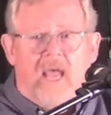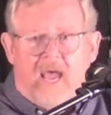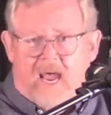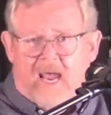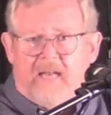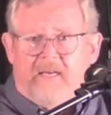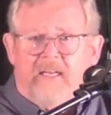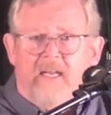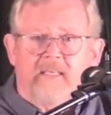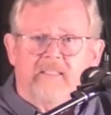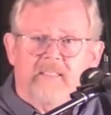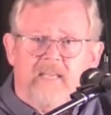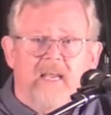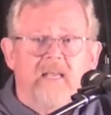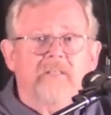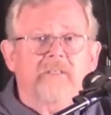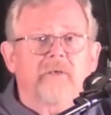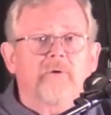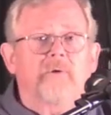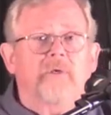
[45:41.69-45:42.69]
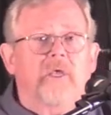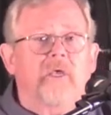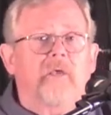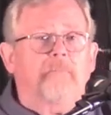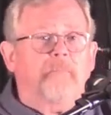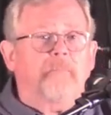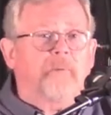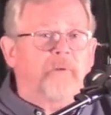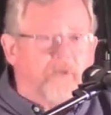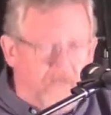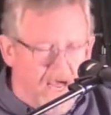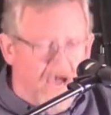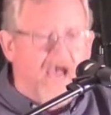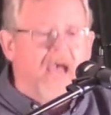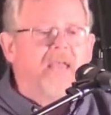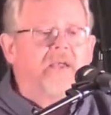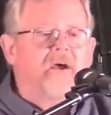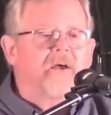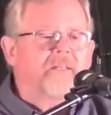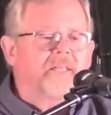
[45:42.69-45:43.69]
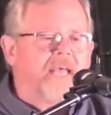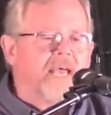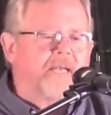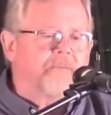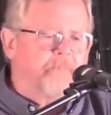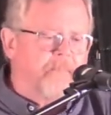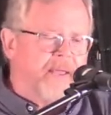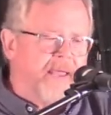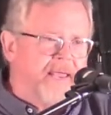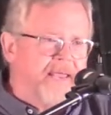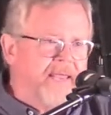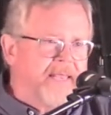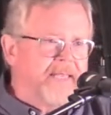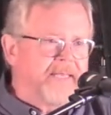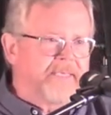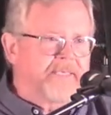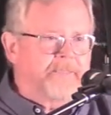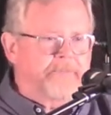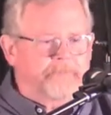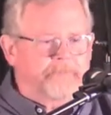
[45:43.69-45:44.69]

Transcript: And I tell you, keep an eye on that man.